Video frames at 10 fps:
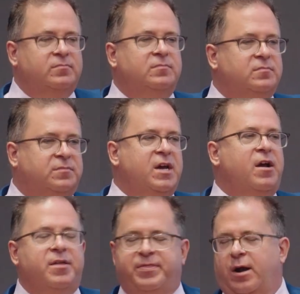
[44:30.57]

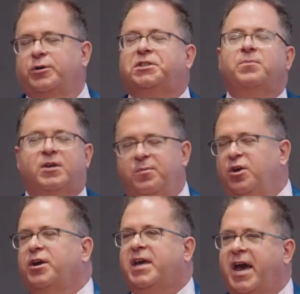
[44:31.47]
There was some
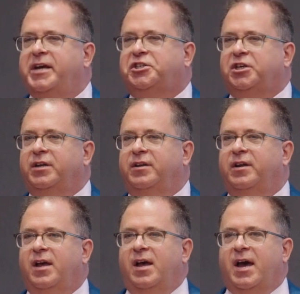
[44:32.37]
communication,
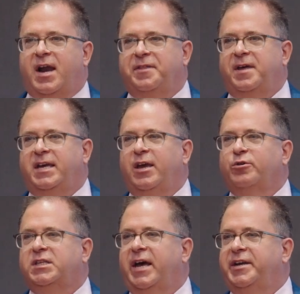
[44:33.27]
and I think he was
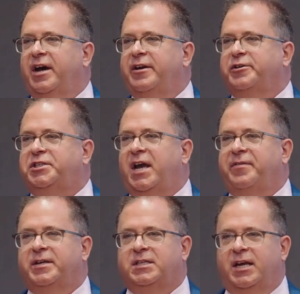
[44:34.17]
led to understand that
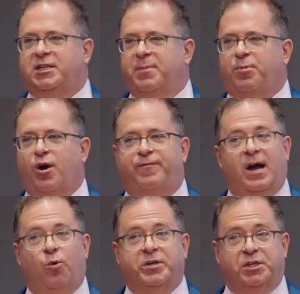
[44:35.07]
his LinkedIn profile
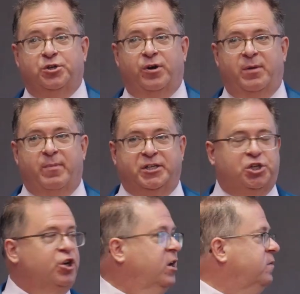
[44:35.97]
wasn't doing him much
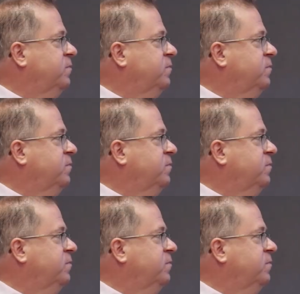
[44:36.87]
good.